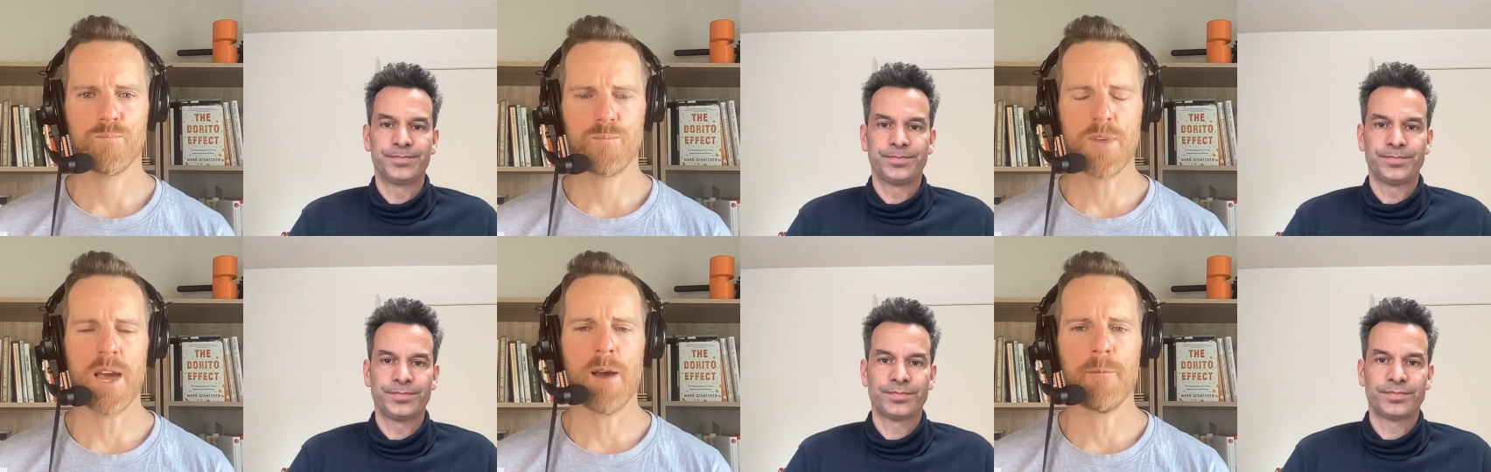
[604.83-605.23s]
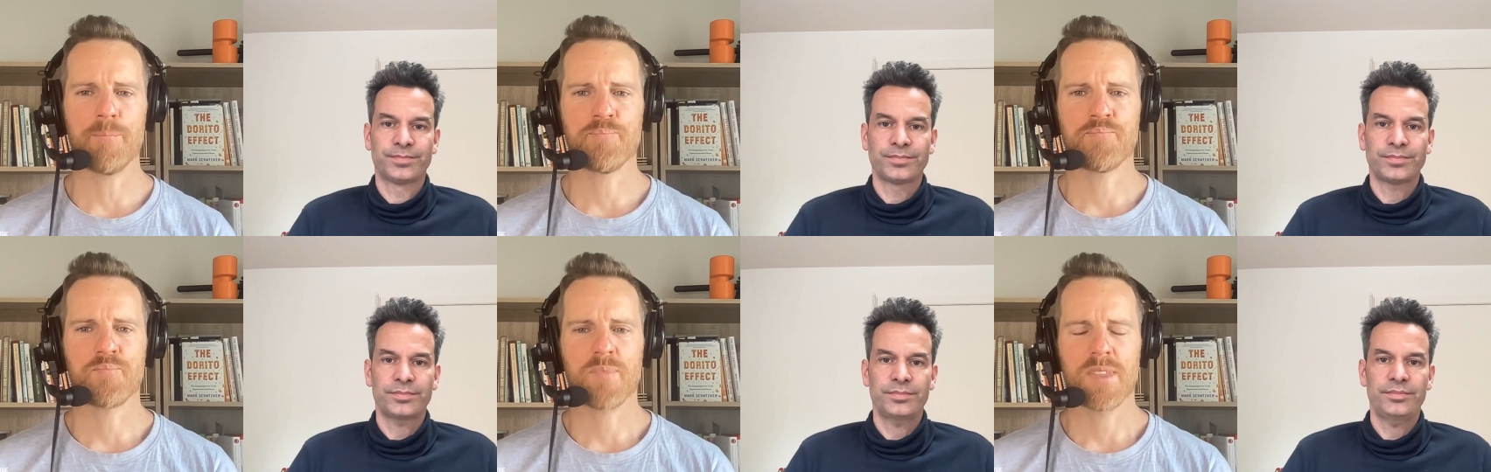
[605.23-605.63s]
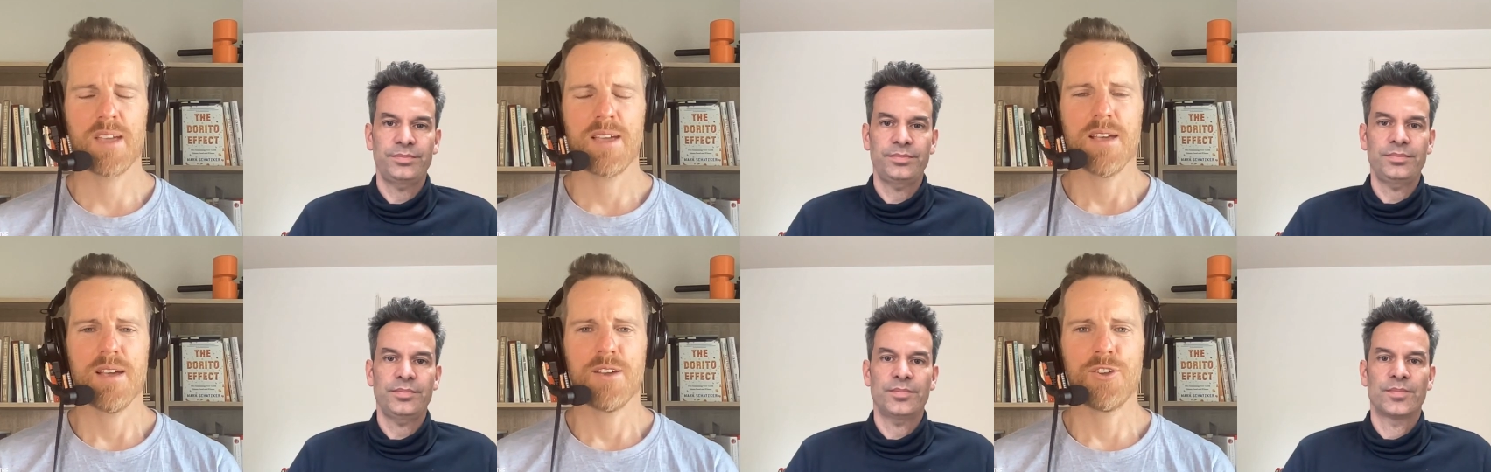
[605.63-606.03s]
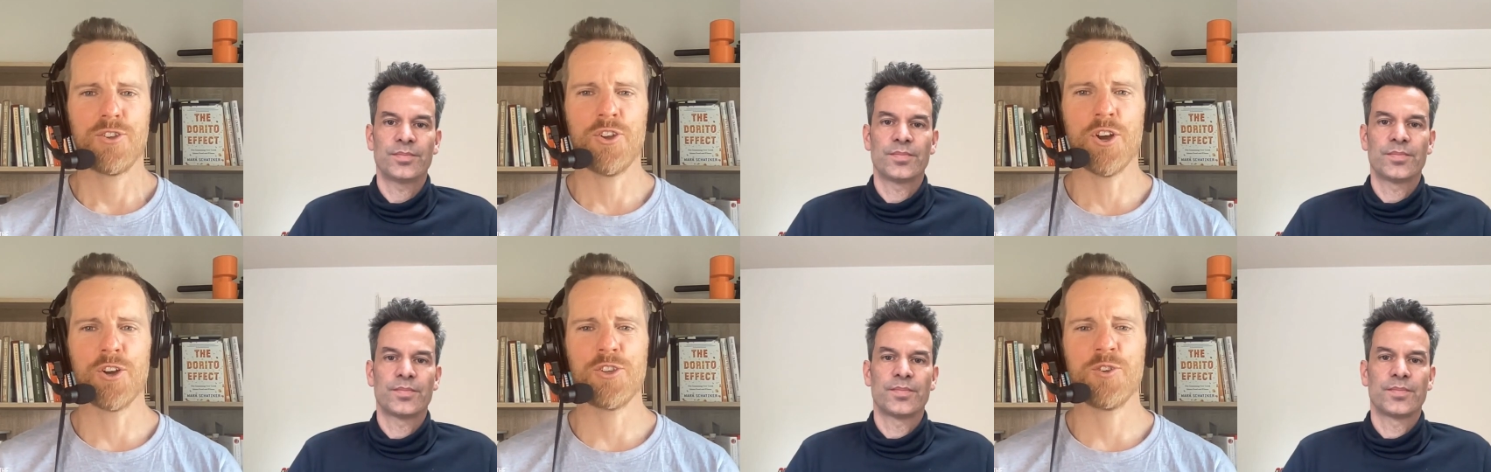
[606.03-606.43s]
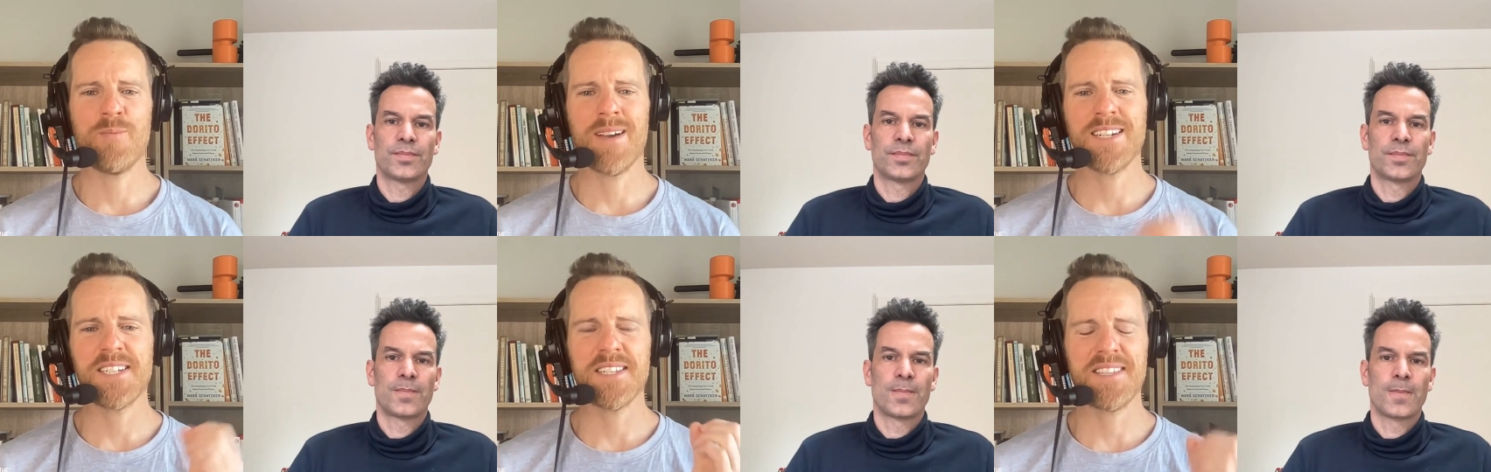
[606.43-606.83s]
Speaker 1: Yeah, you know, you
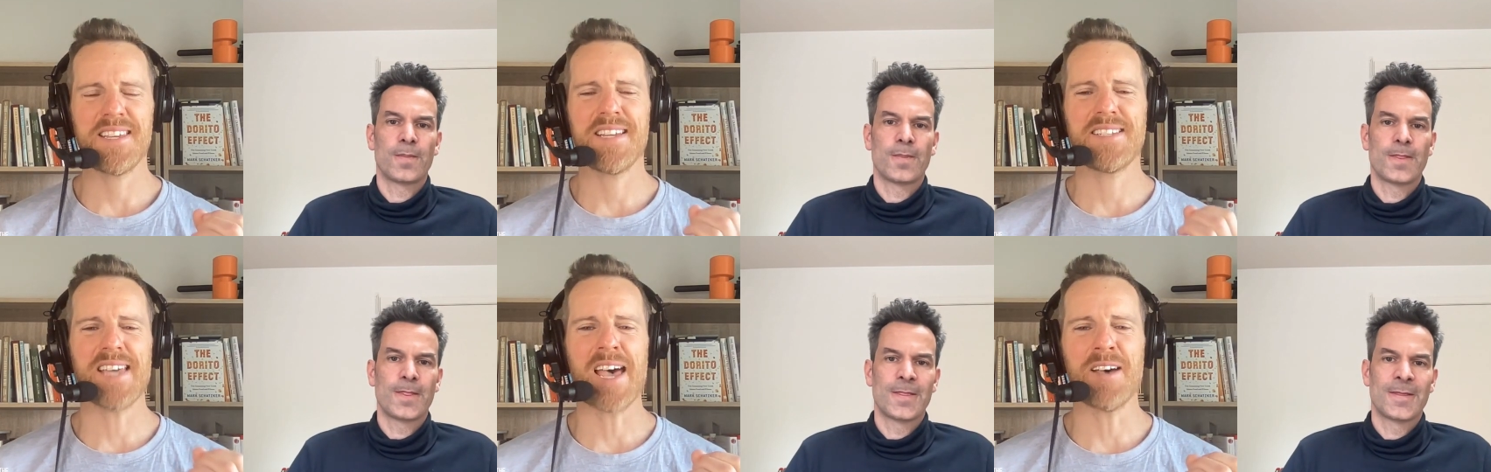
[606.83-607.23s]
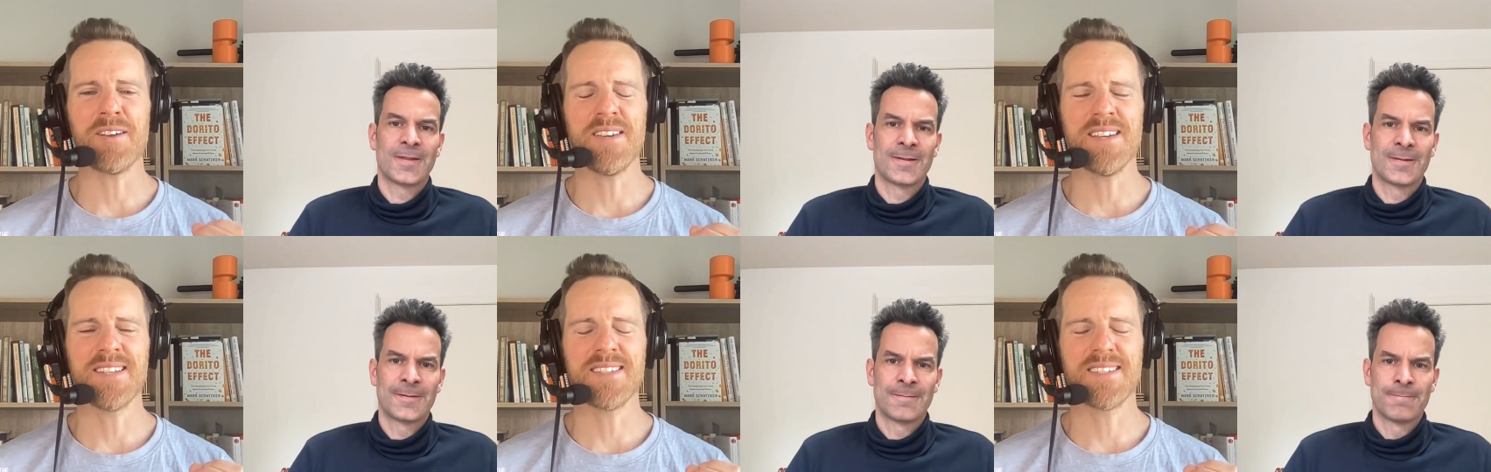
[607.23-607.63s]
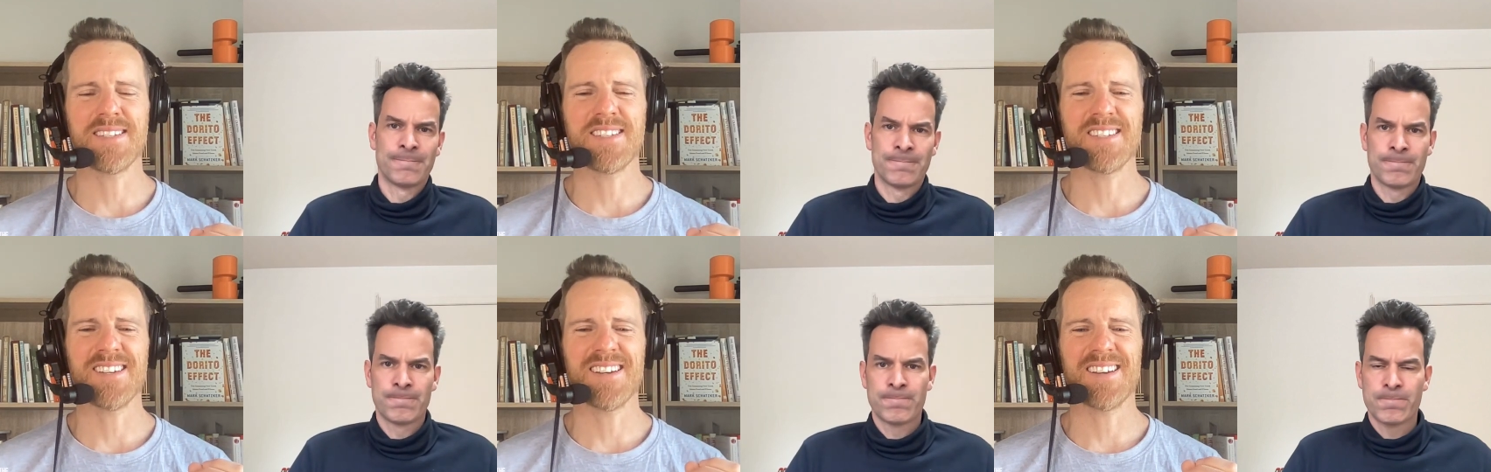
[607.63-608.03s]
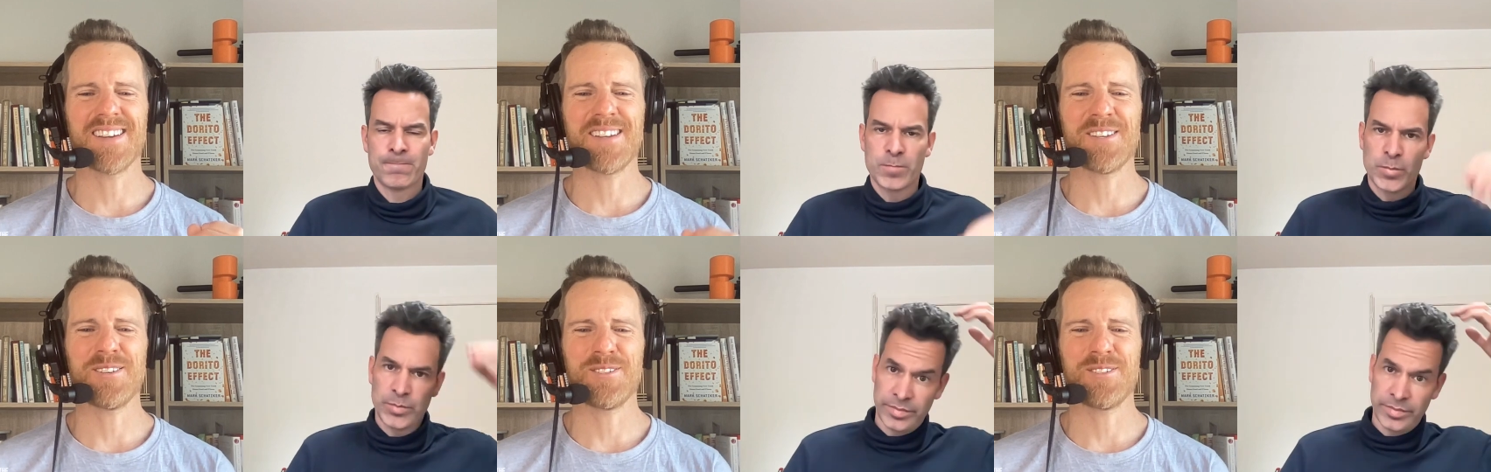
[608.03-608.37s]
mentioned the Italians uh,